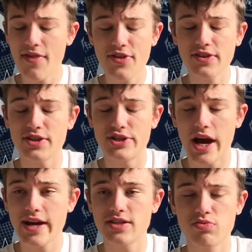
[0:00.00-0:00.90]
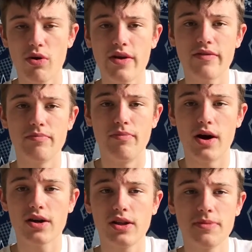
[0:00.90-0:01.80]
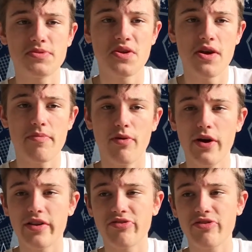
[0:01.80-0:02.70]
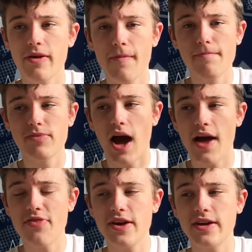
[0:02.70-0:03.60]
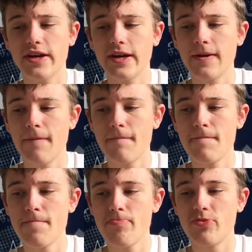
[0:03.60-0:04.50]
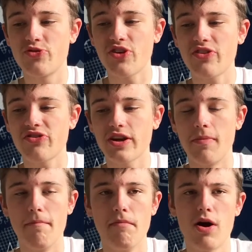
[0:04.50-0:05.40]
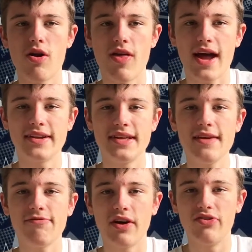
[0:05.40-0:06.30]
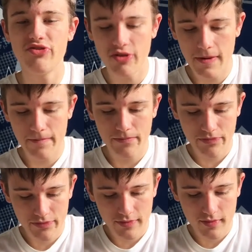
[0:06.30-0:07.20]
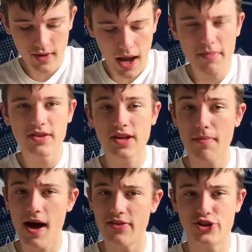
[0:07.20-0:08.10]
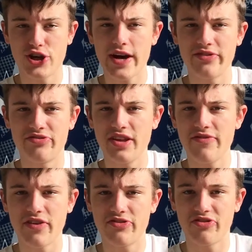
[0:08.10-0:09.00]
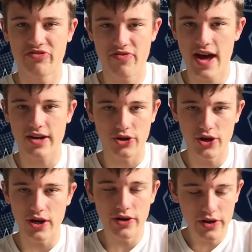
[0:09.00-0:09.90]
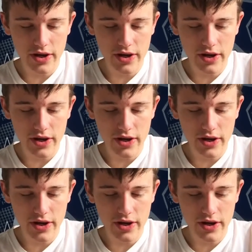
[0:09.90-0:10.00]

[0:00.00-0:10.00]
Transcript: think the Giants won't even eclipse 30 points. I think the Saints are going to murder that defense. I mean, come on, the Giants' defense isn't that good.